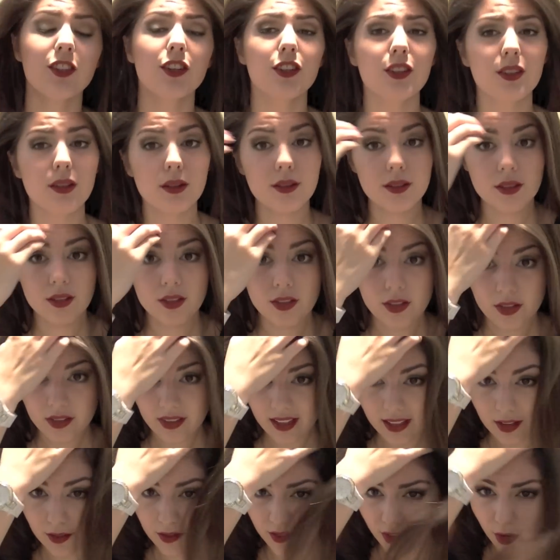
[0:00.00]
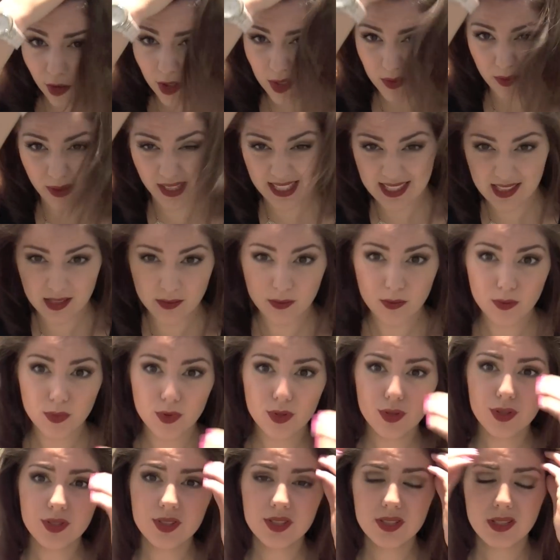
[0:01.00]
You could also use like a volumizing
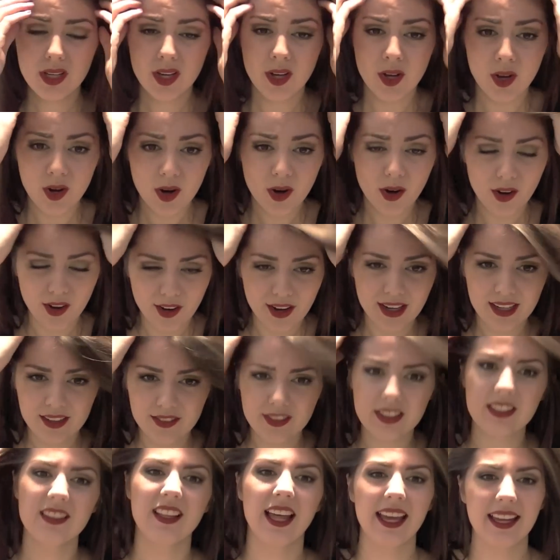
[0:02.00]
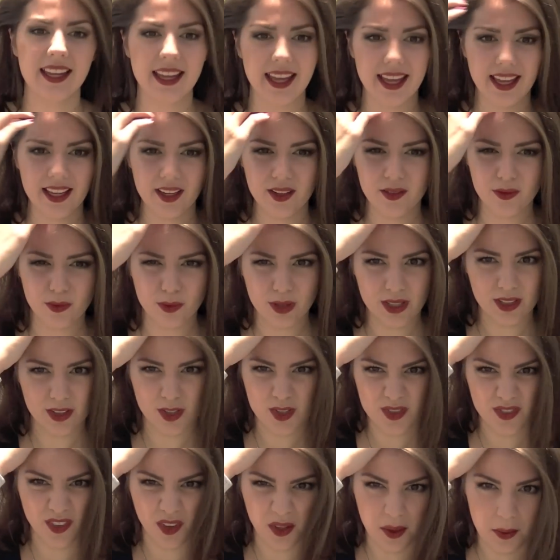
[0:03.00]
mousse or even like a one of
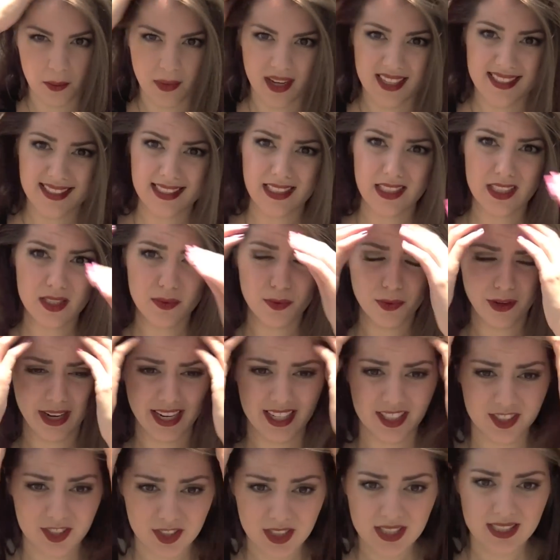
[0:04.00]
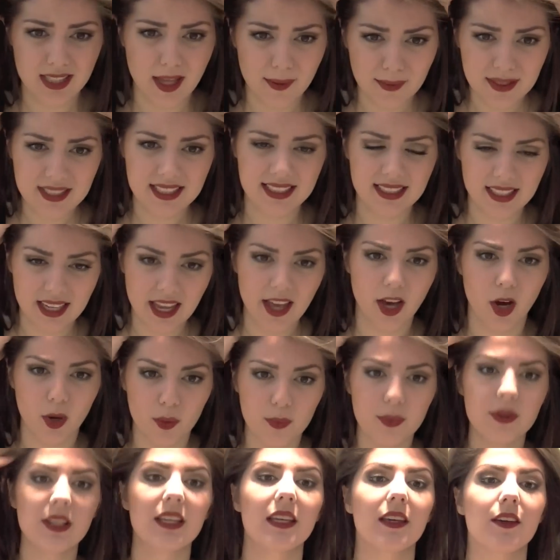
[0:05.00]
those volumizing sprays, just something to
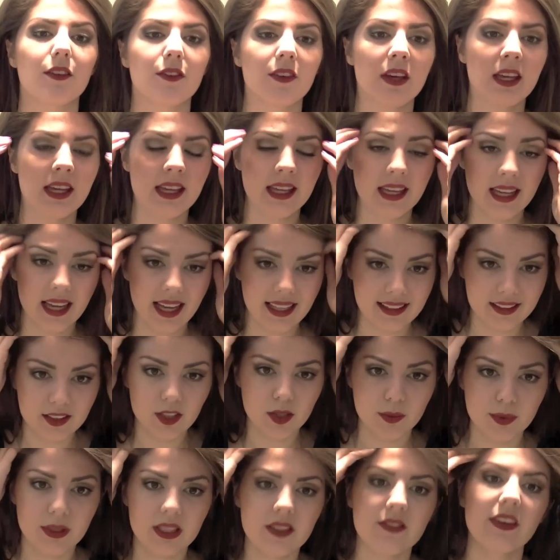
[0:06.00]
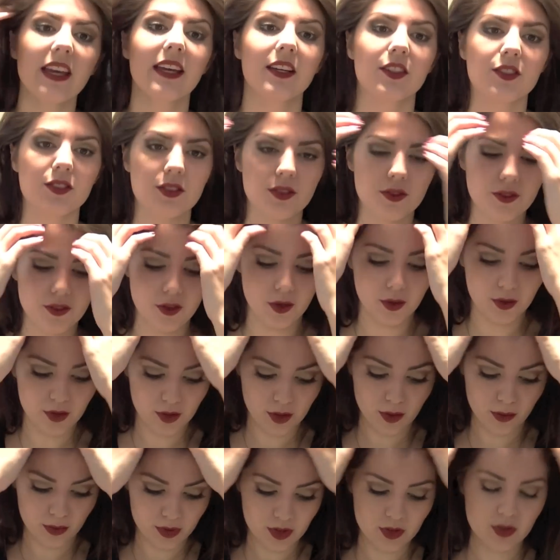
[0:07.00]
help give a little bit of extra
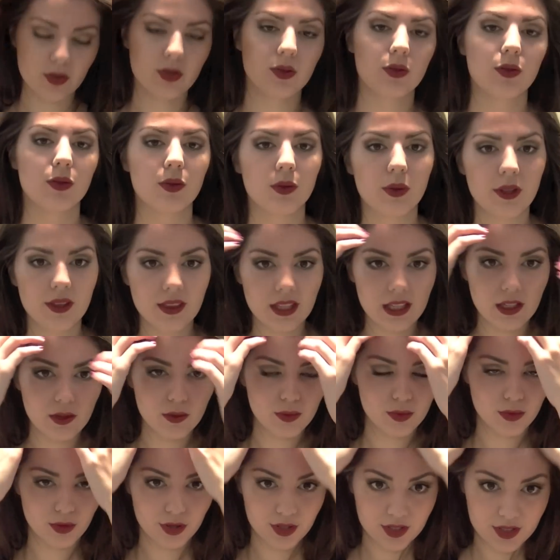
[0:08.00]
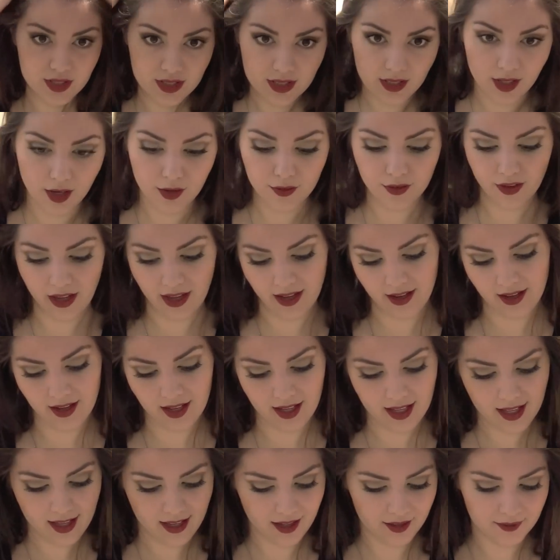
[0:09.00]
volume to the roots of our
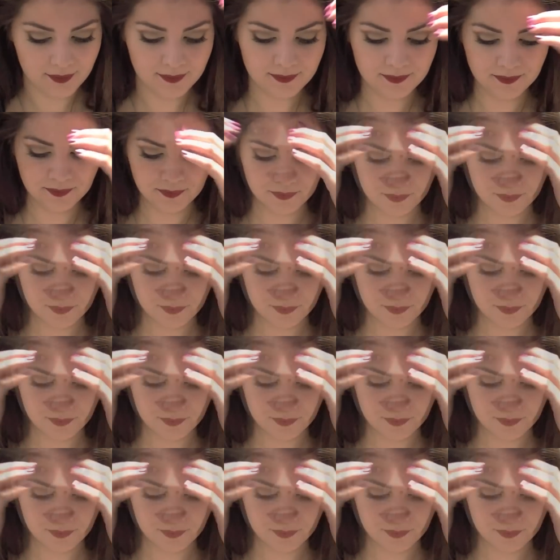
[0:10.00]
hair.